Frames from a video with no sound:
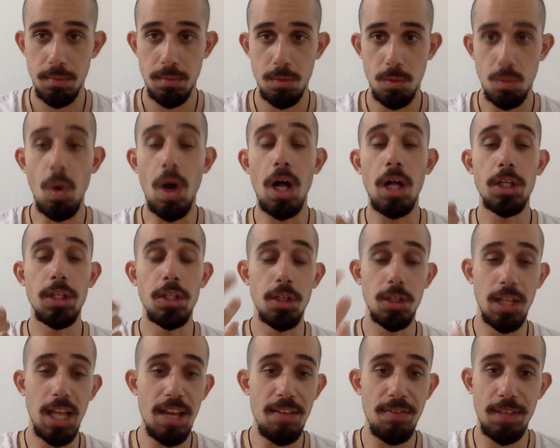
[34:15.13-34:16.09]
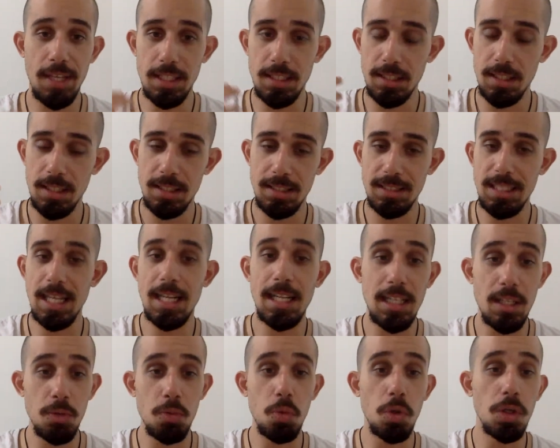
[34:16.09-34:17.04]
while your life gets
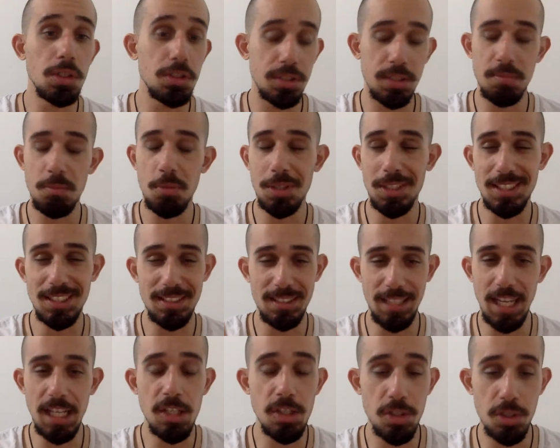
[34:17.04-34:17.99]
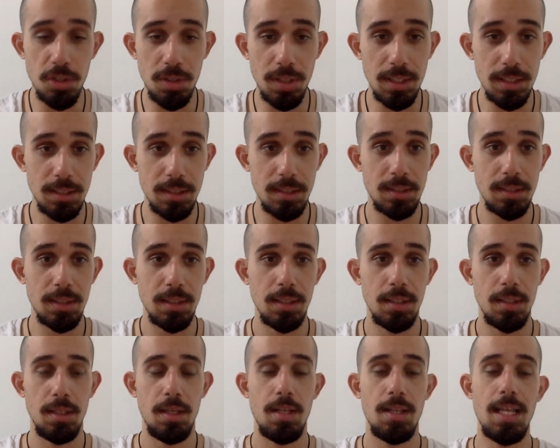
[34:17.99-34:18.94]
steadily worse and more dangerous.
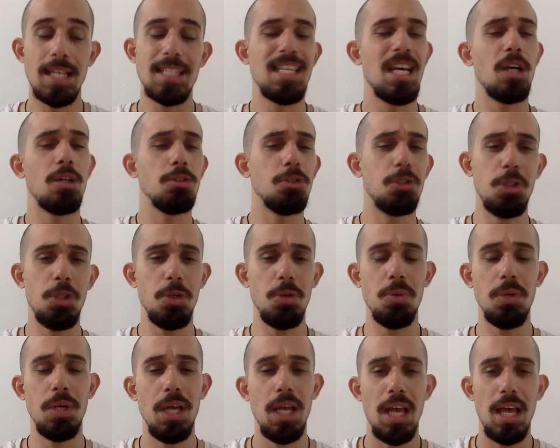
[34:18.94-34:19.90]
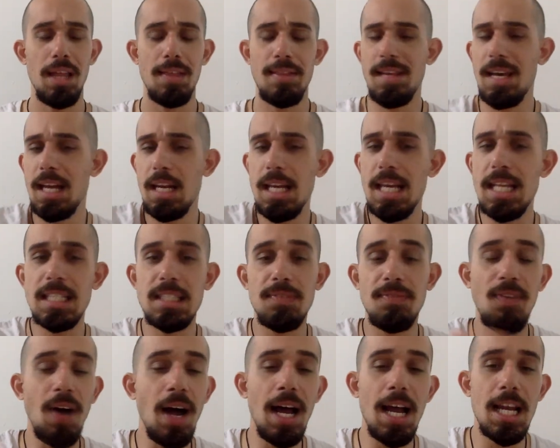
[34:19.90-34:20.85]
That tells you that it's
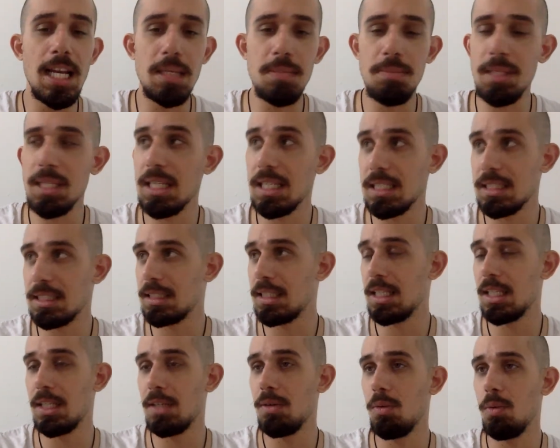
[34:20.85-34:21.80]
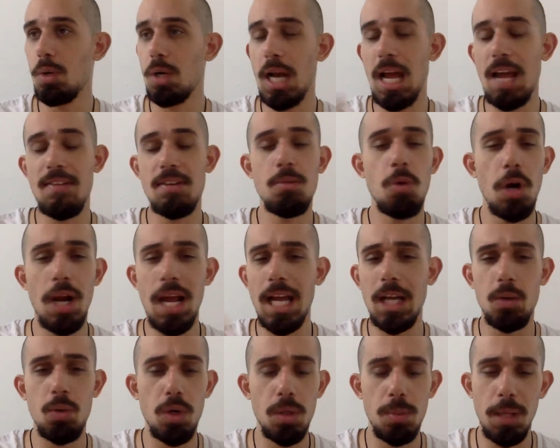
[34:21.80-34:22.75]
fine because we're having more
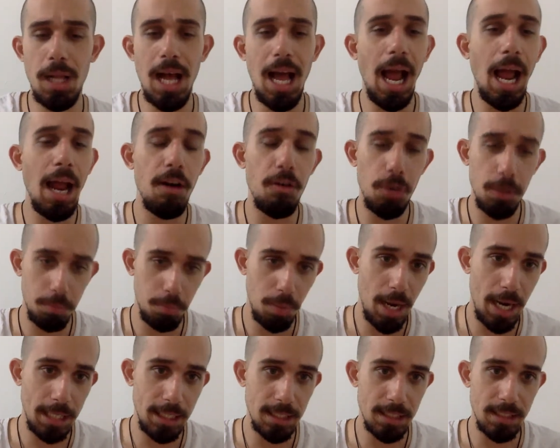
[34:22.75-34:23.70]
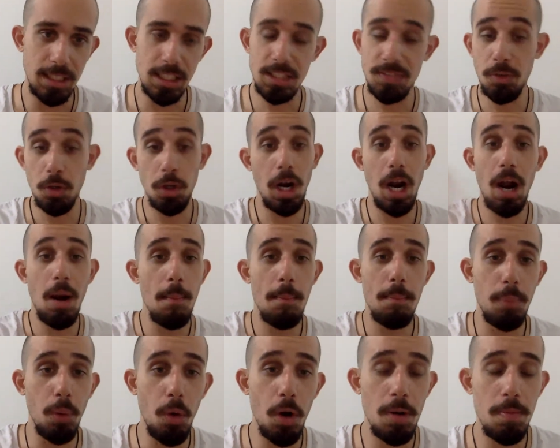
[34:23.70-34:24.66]
equitable hiring practices for our
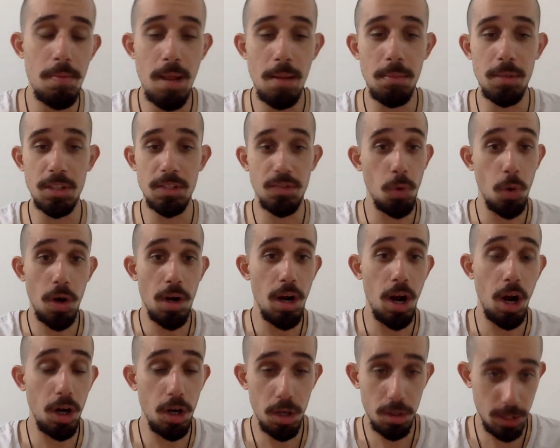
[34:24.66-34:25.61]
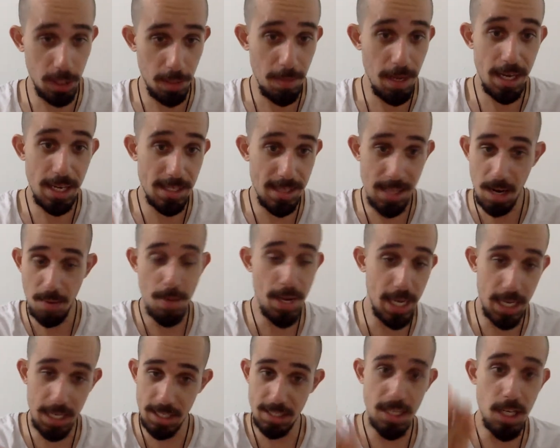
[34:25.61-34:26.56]
board members, for our committees that are
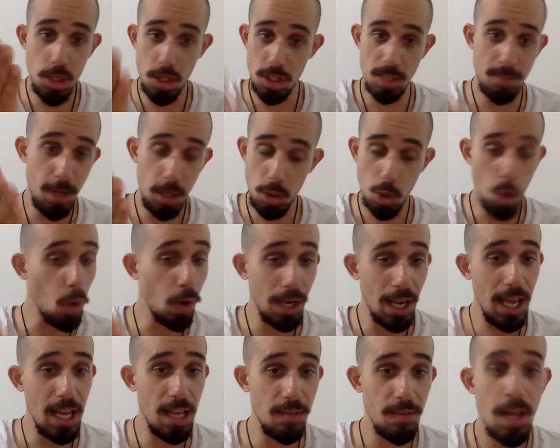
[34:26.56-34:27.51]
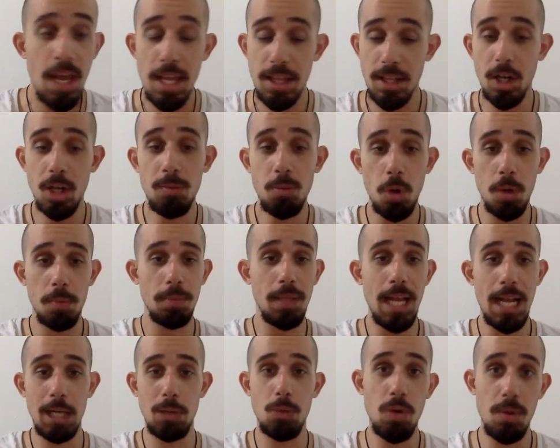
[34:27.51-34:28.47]
making decisions about your life. There are more
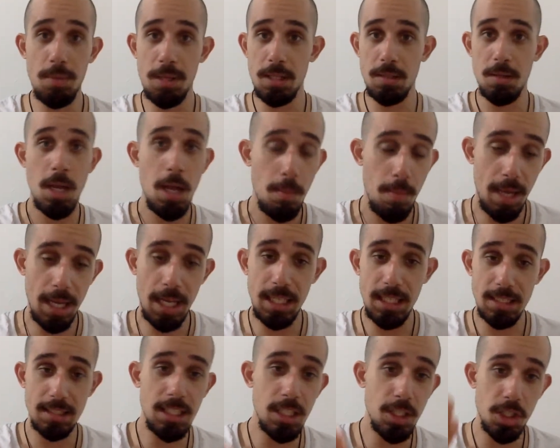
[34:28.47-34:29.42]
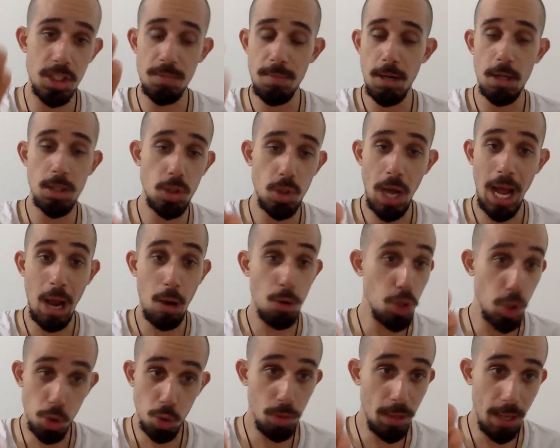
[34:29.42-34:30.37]
Black women making decisions about
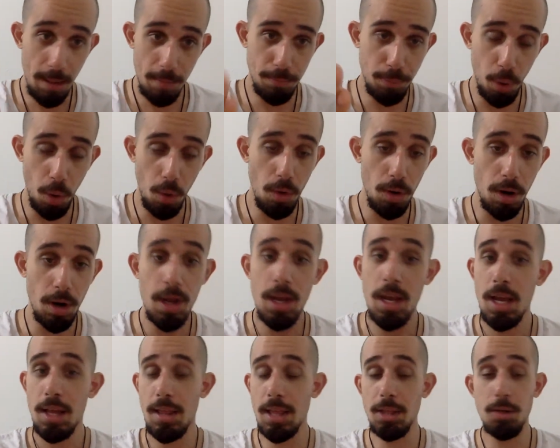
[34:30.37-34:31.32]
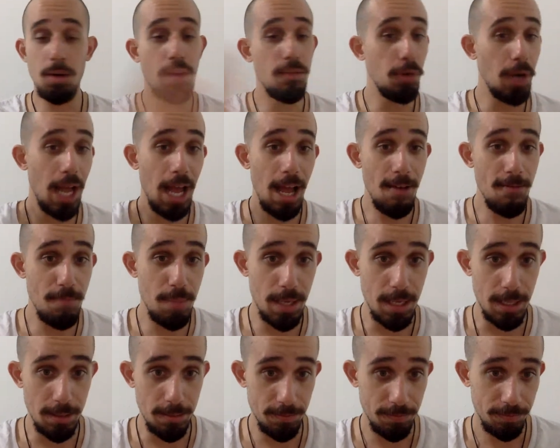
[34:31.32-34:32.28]
how you get poorer than there ever have
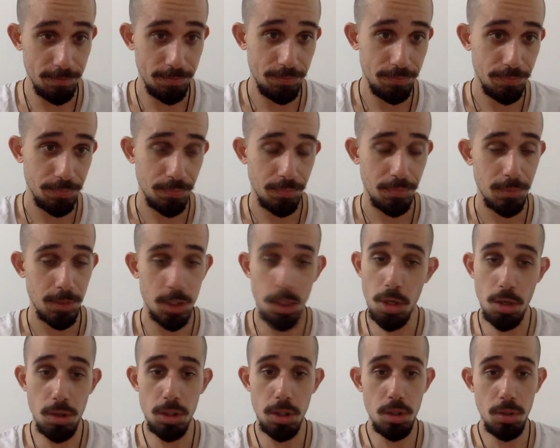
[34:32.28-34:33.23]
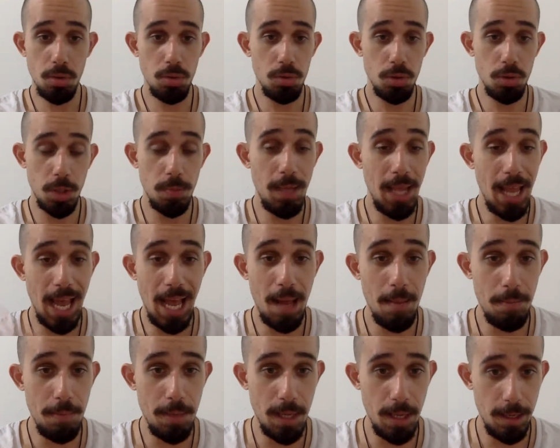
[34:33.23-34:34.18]
been. So you should be
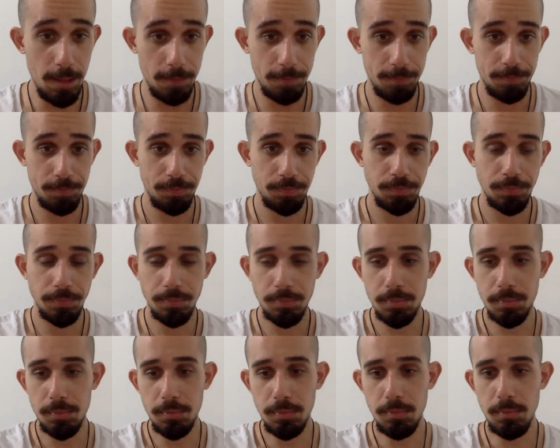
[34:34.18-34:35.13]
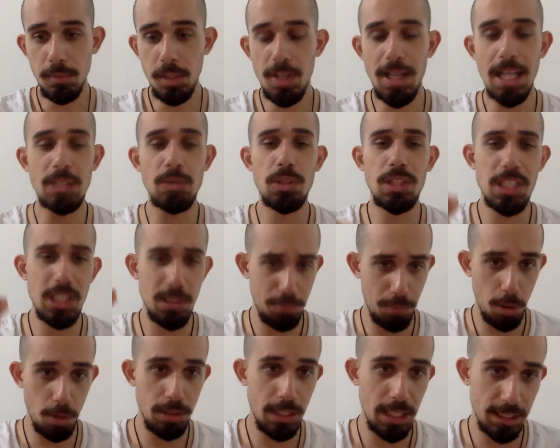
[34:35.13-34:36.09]
happy. That's what these
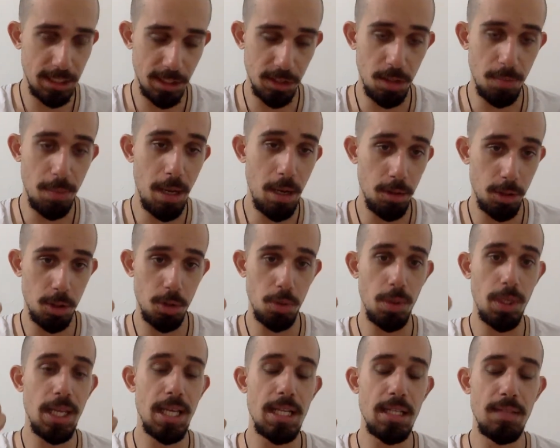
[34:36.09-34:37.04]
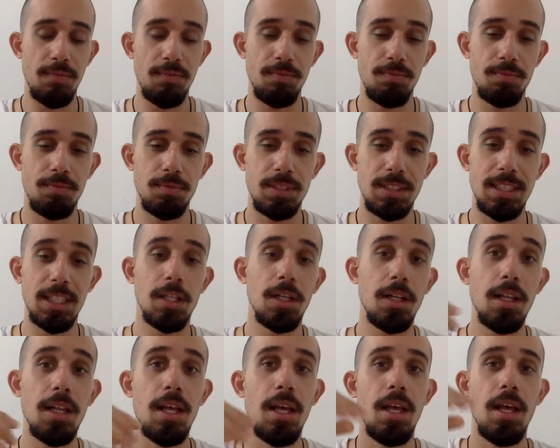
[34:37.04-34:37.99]
protests are about, to
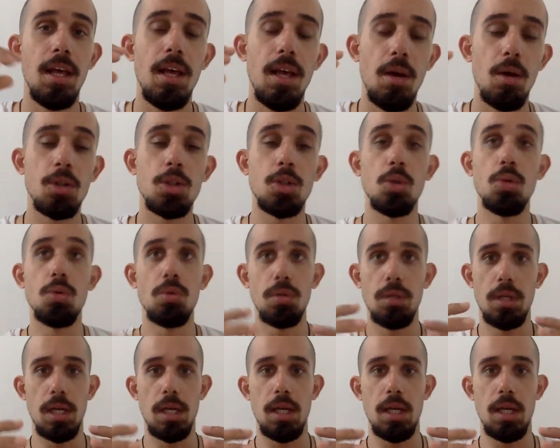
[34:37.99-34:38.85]
instill, to